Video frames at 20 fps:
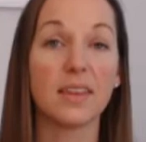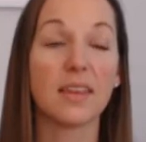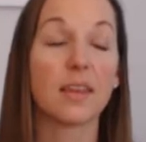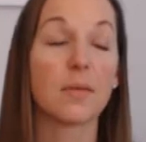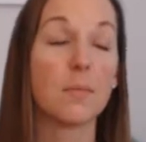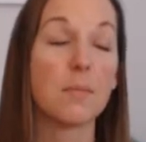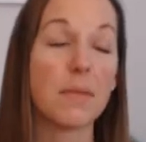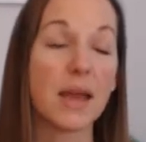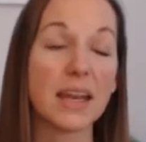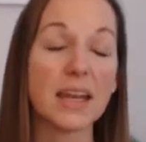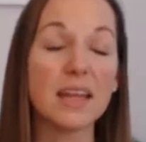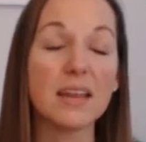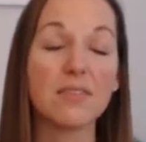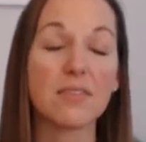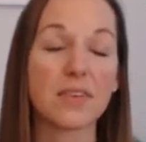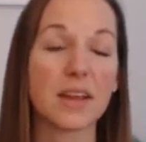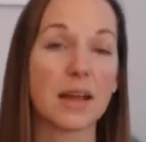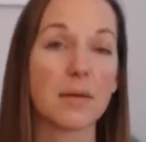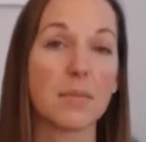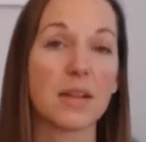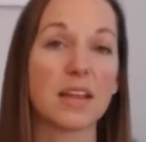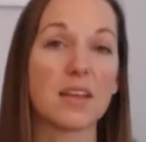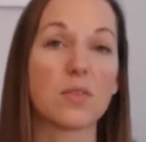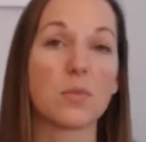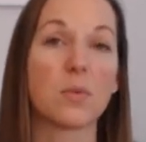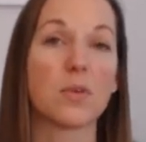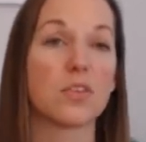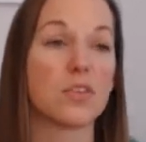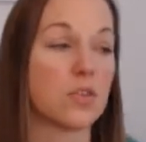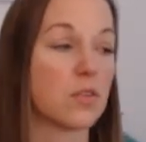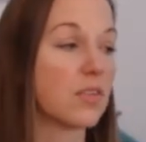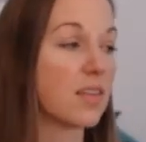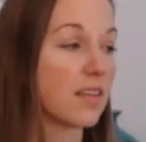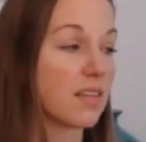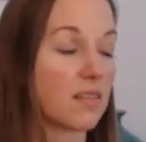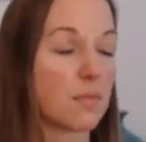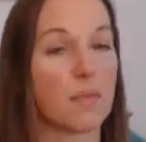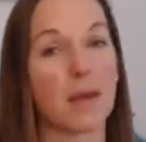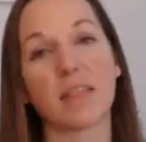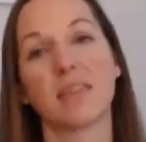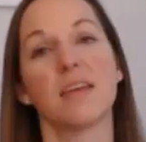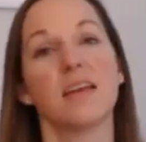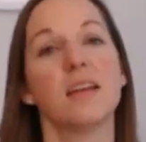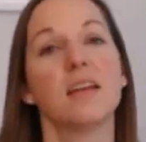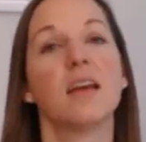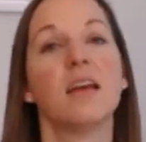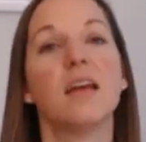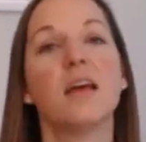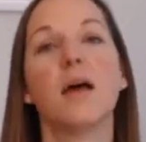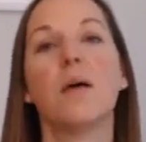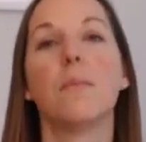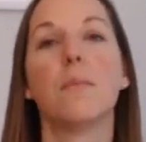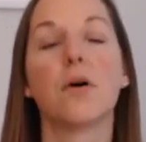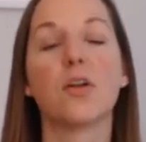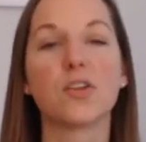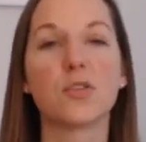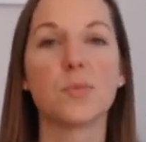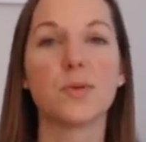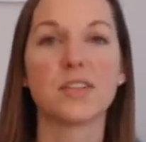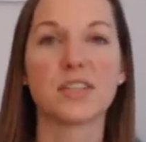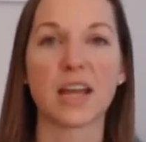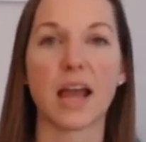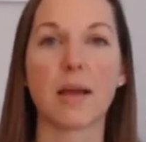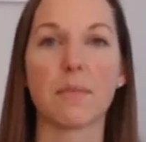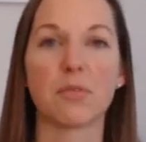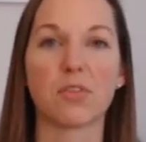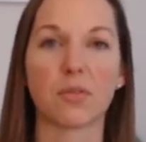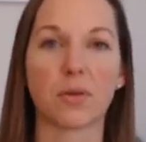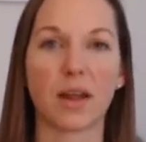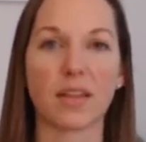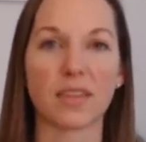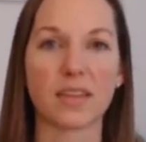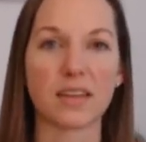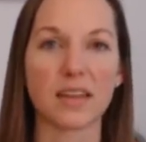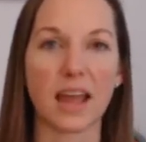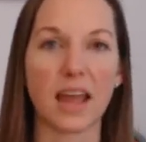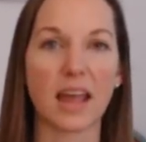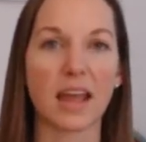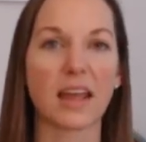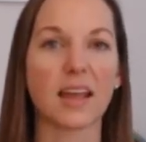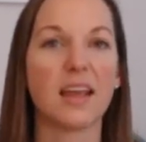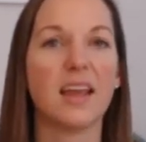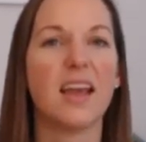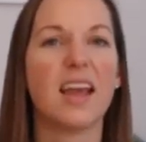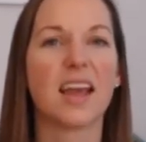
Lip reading: Many families will do this method multiple times throughout the day,